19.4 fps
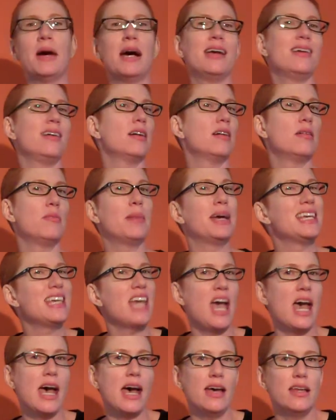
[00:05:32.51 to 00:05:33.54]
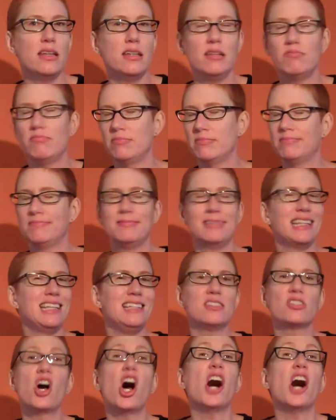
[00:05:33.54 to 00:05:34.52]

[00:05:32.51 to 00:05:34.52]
My cat, he's